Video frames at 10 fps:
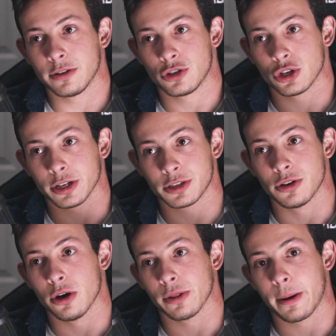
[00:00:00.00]
Just
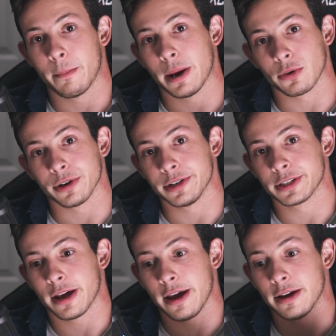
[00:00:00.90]
know that memories
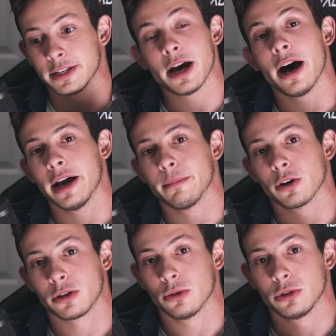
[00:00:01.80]
and time are
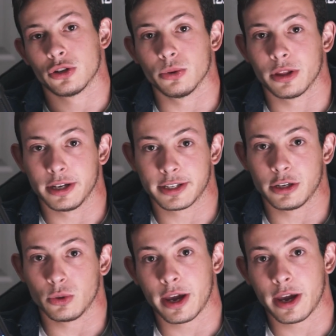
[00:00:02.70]
the only two things that you